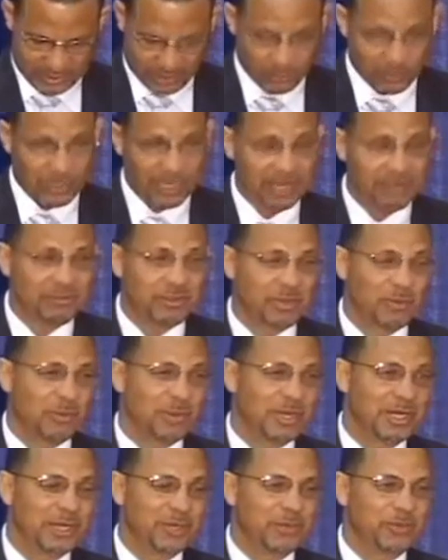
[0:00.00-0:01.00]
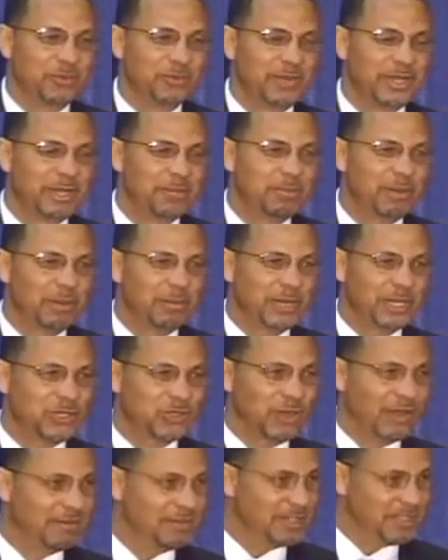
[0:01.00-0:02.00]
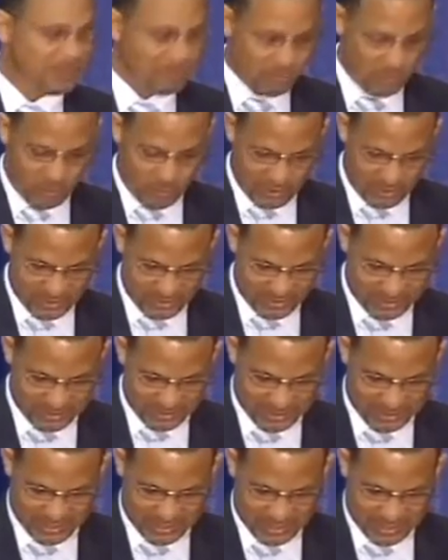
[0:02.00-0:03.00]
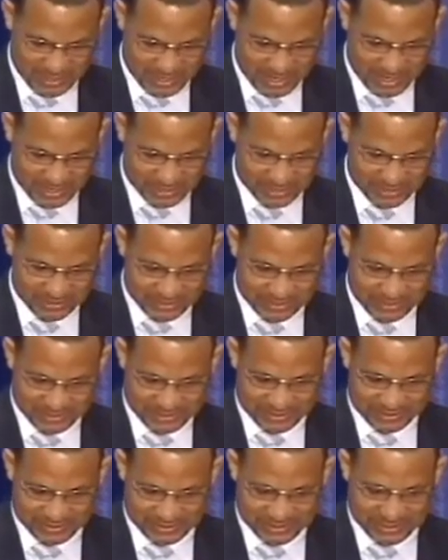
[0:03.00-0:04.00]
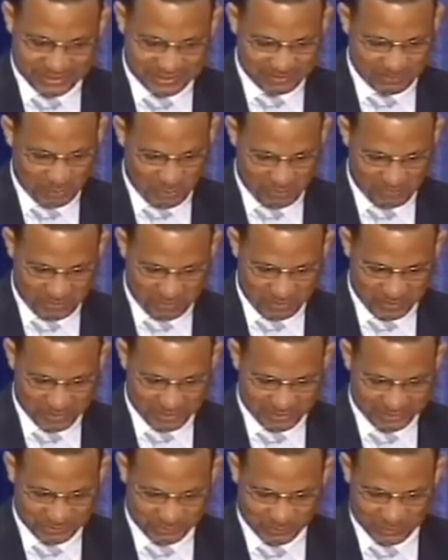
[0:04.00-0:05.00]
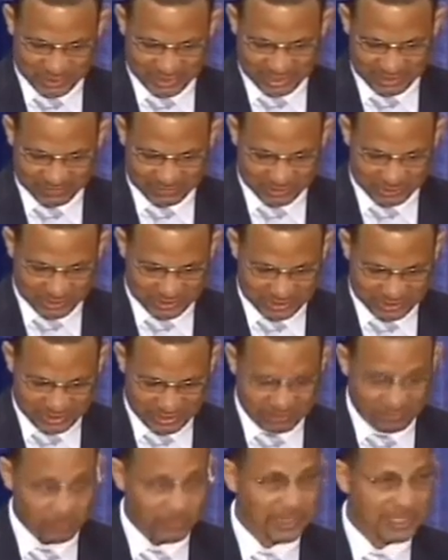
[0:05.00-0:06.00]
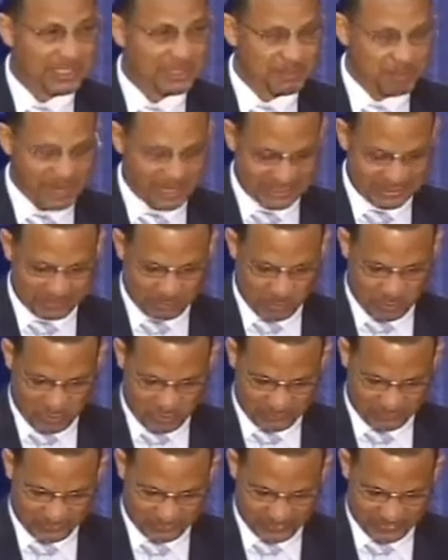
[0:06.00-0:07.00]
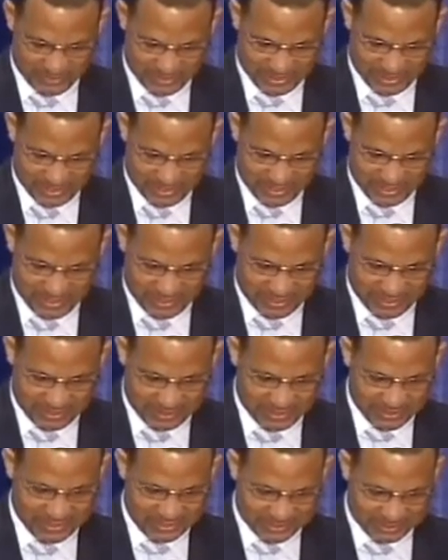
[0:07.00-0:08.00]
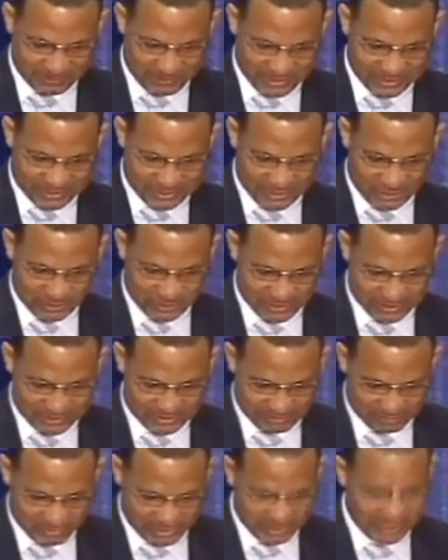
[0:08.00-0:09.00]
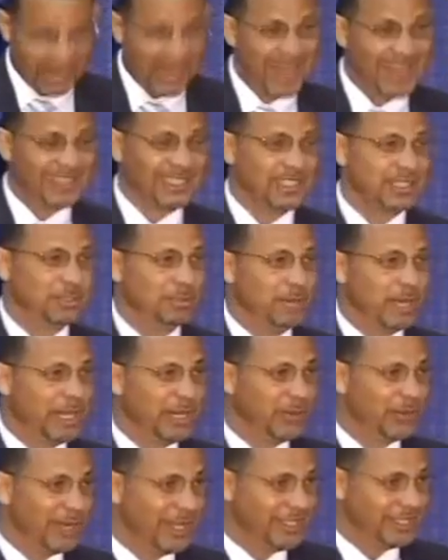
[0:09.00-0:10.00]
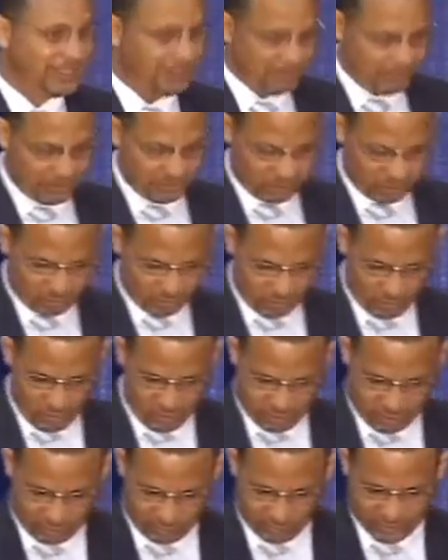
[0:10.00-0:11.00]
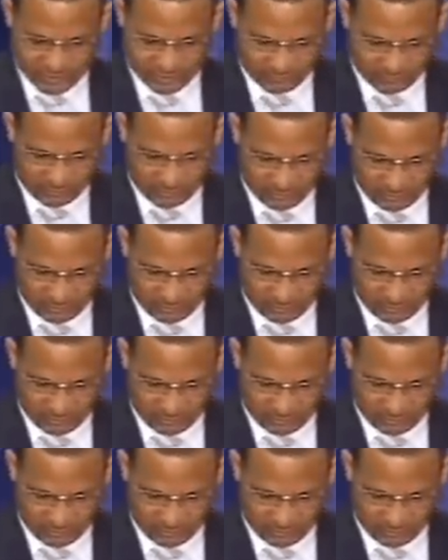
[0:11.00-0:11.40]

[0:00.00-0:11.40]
And we live in a world where the public travels more and sees more of the world through television and therefore expects more. And these expectations have been heightened by the relatively strong rate of